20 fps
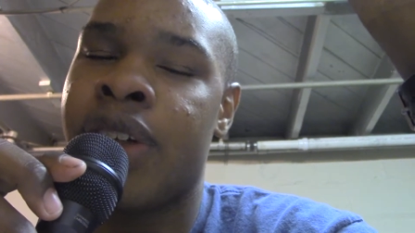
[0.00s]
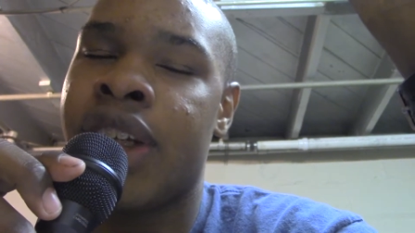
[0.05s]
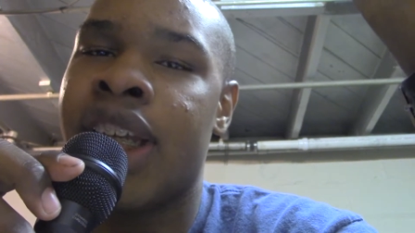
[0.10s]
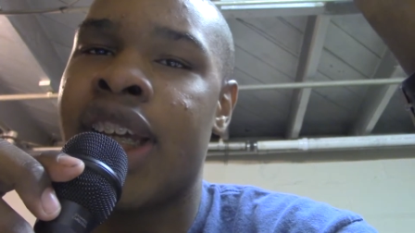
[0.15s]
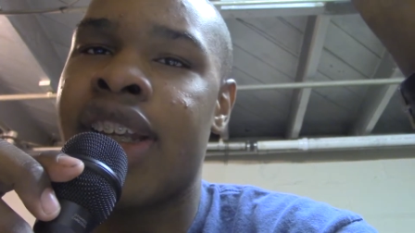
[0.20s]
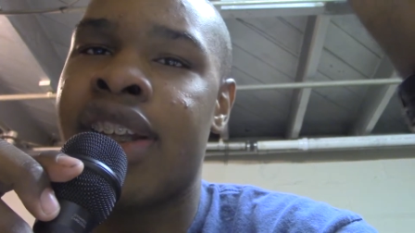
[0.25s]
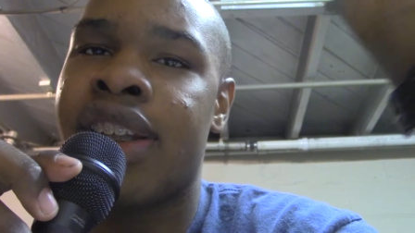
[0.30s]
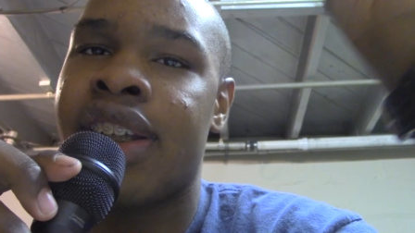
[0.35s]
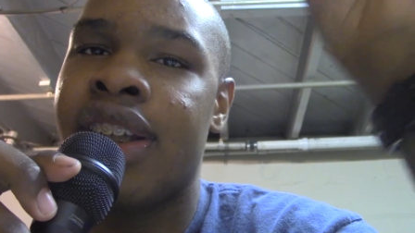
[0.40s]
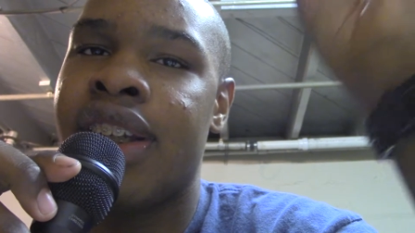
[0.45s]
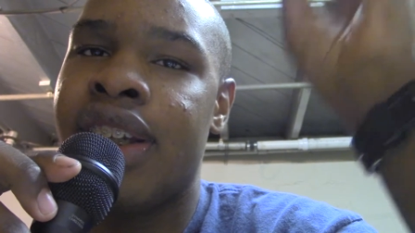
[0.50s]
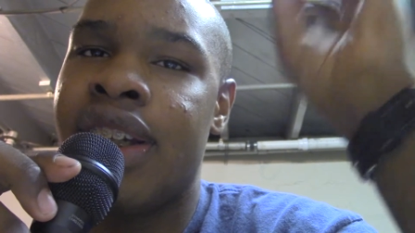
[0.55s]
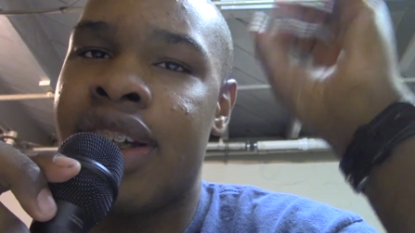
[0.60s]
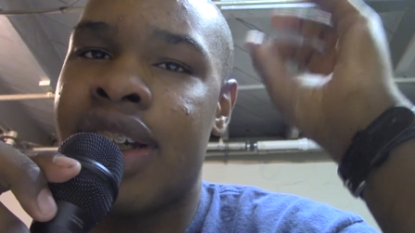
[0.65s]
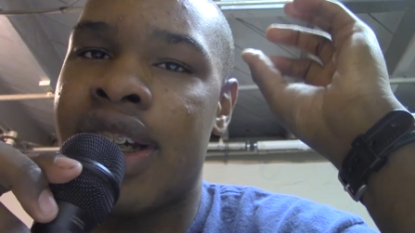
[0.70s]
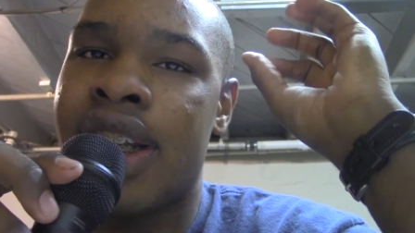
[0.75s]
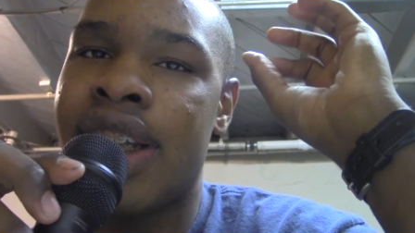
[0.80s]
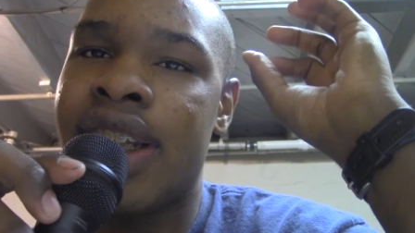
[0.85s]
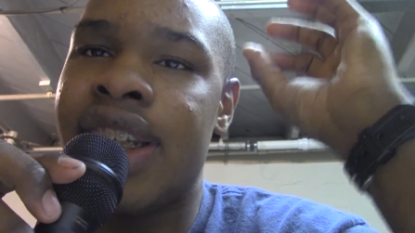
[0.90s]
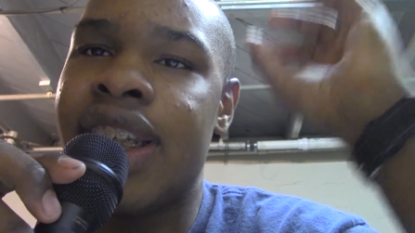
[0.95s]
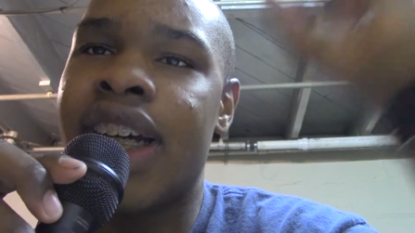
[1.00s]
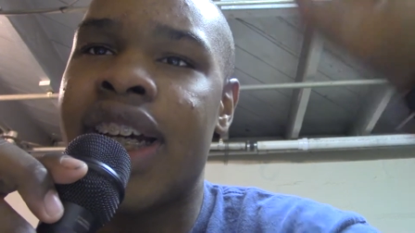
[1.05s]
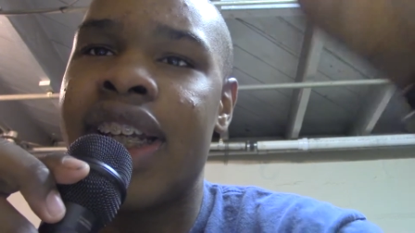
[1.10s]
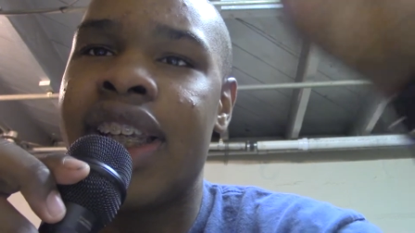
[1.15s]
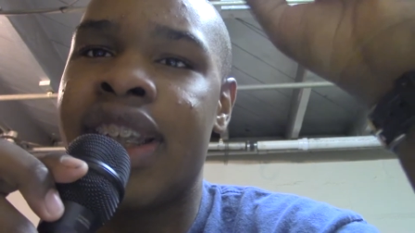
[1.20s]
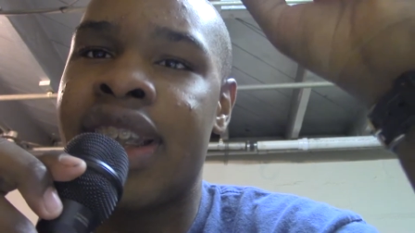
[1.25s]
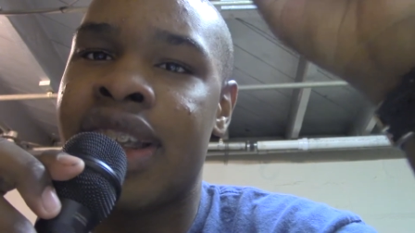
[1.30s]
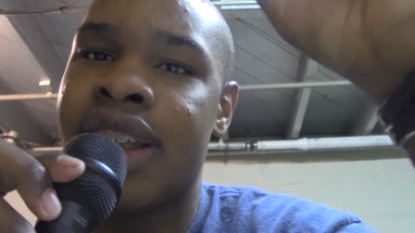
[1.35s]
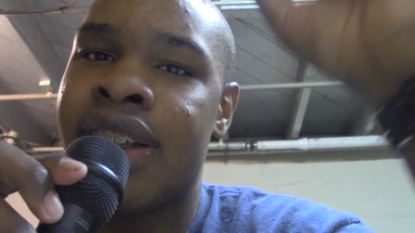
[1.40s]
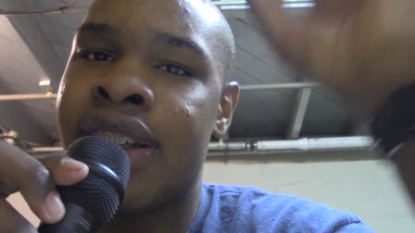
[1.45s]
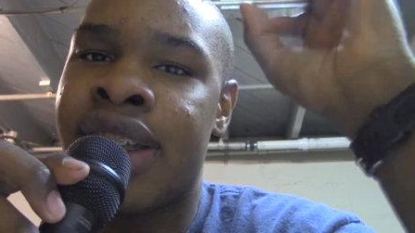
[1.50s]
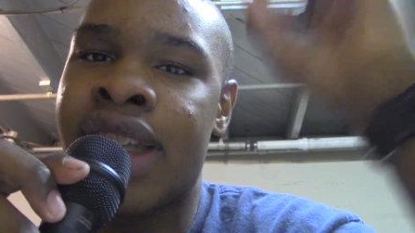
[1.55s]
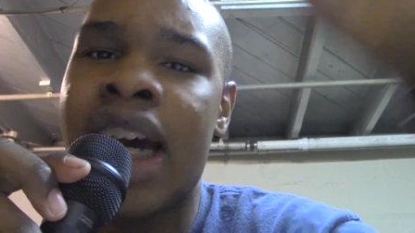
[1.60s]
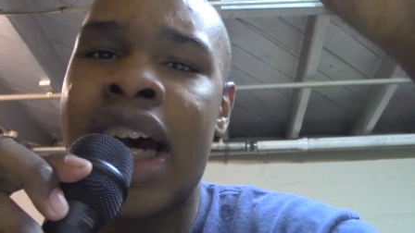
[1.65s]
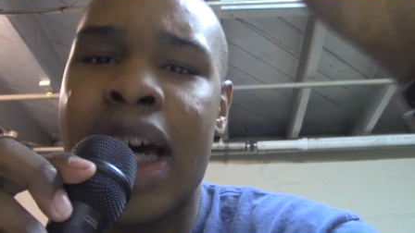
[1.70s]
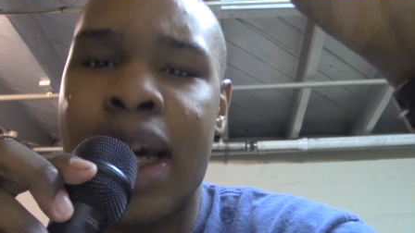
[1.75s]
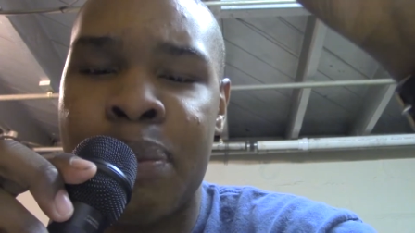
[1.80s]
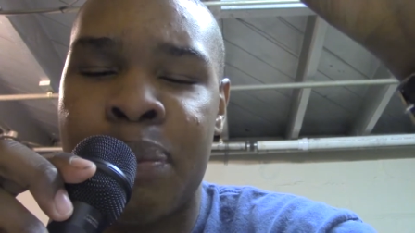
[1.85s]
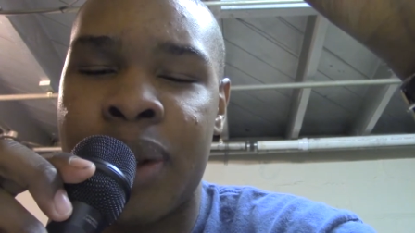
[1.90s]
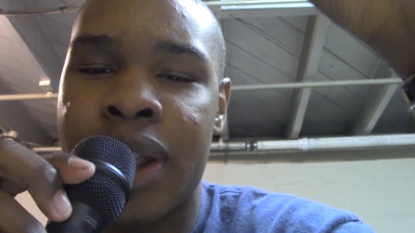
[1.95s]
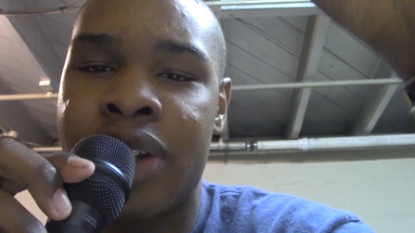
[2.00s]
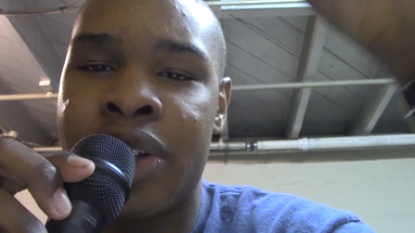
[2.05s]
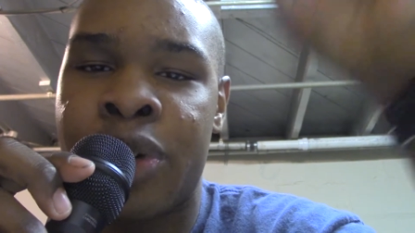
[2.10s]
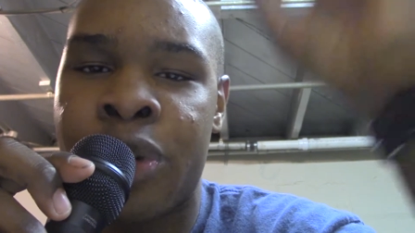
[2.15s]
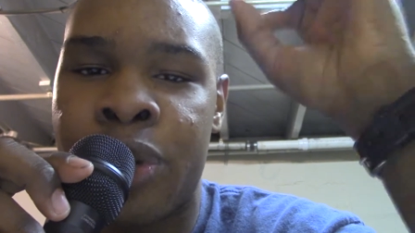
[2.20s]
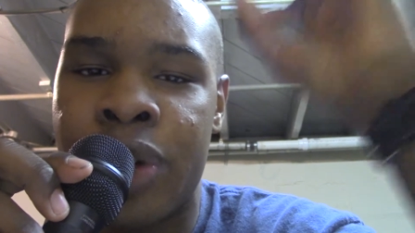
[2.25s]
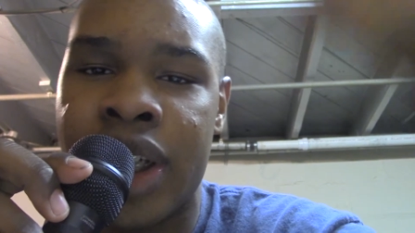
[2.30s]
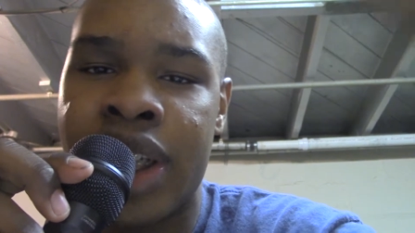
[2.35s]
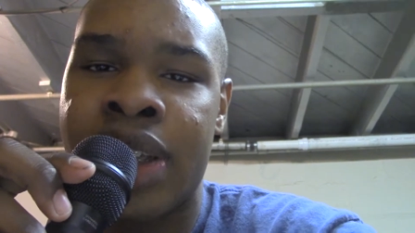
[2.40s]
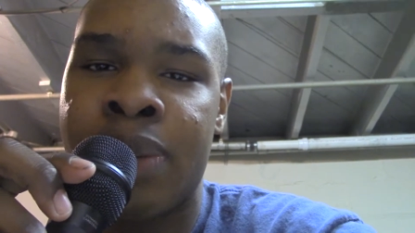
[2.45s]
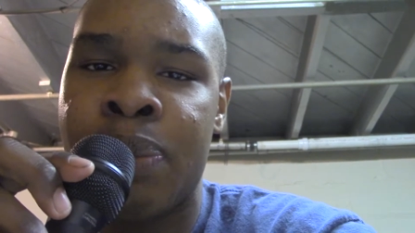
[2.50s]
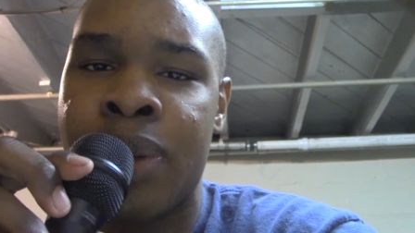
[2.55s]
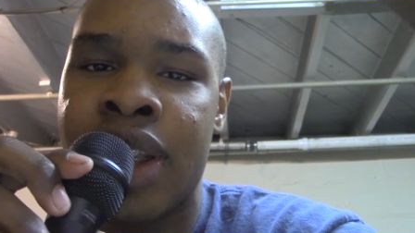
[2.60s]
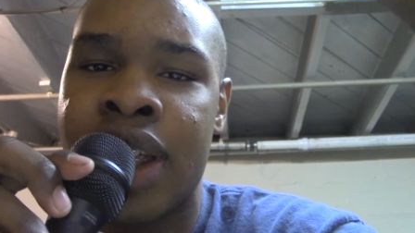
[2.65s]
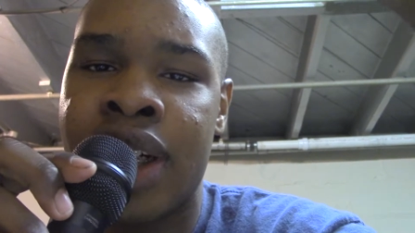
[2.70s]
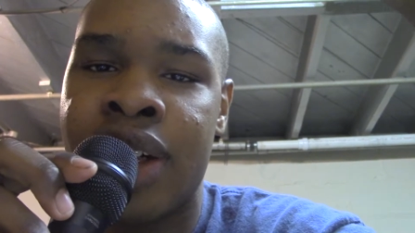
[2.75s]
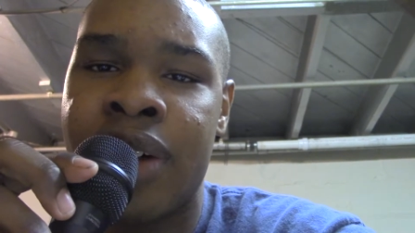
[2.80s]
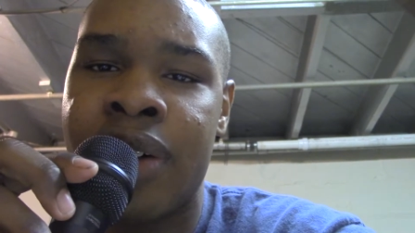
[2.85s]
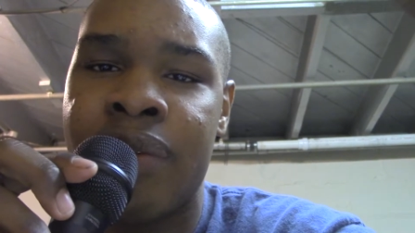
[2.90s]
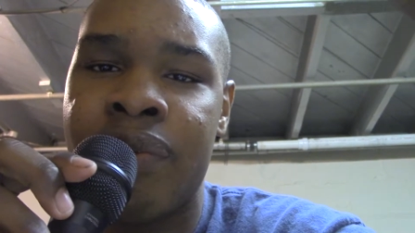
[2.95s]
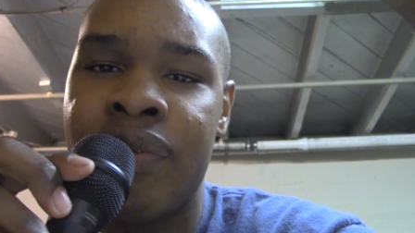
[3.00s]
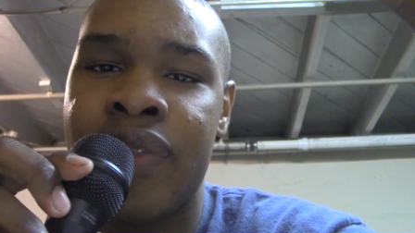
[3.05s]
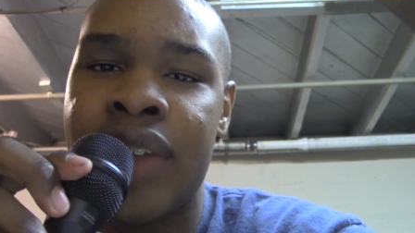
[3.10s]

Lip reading: It has a nice top-end crisp there.